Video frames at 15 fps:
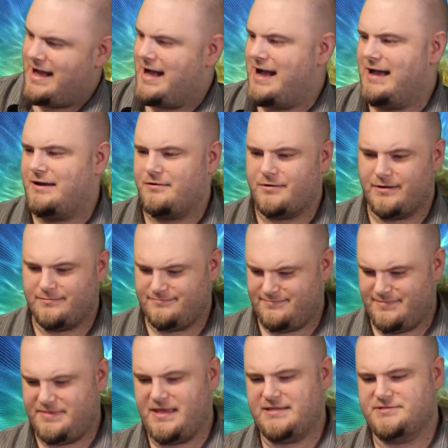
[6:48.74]
I don't know,
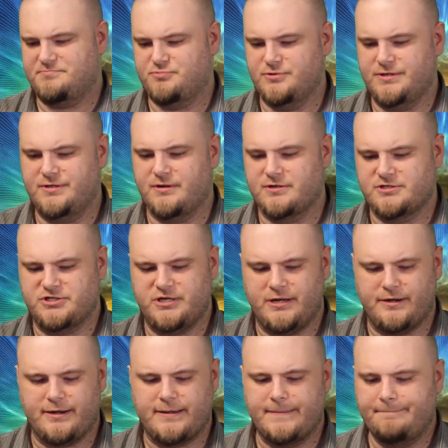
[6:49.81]
that's pretty darn
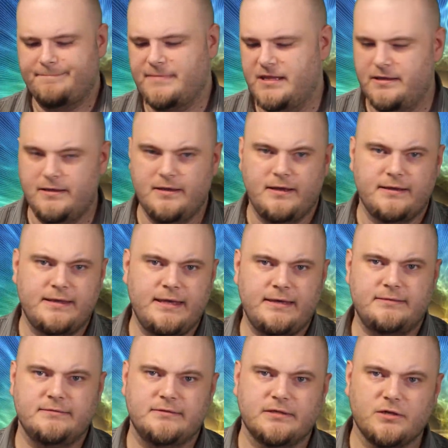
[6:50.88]
generic.
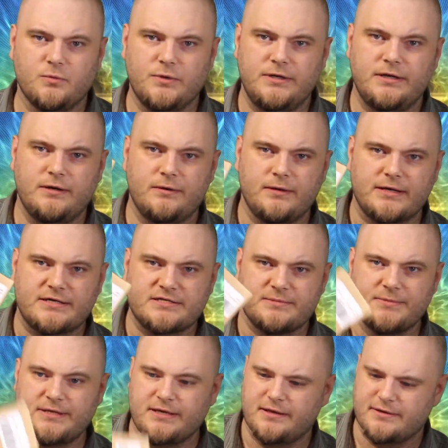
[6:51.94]
Again, little window like
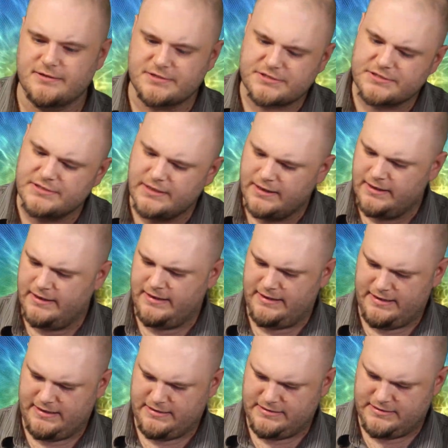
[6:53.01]
some of the others,
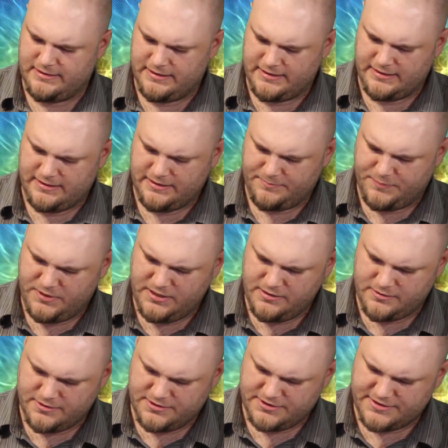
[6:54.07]
and it
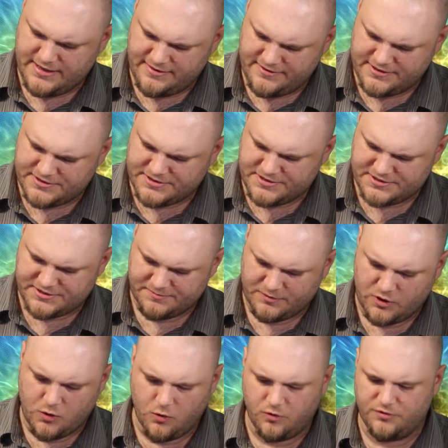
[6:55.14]
appears that this is
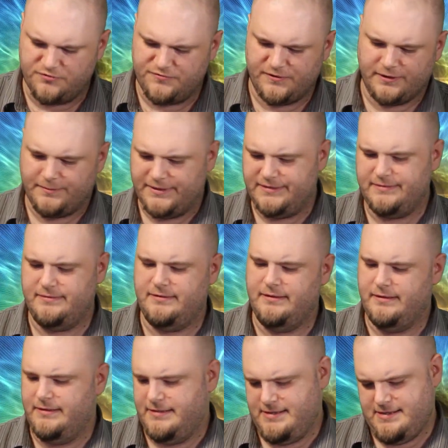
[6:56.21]
some gold filament.
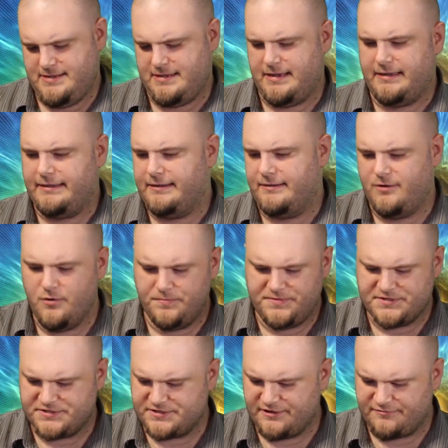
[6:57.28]
I hope
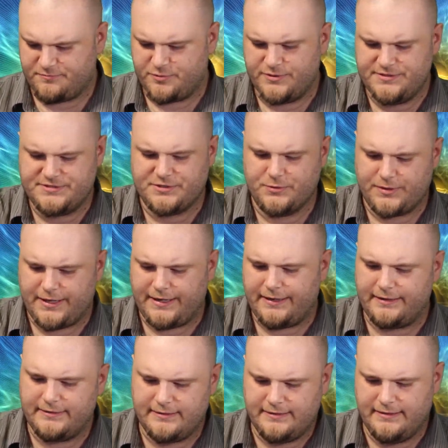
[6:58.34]
this stuff prints
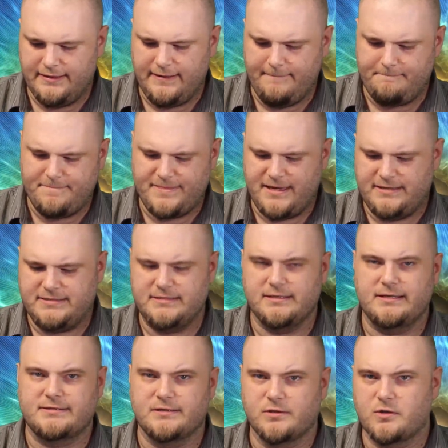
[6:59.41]
okay. I did
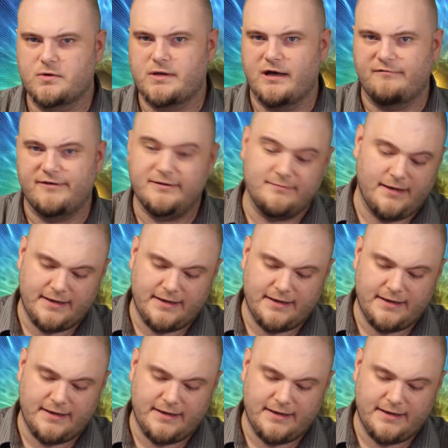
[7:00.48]
like the look of it.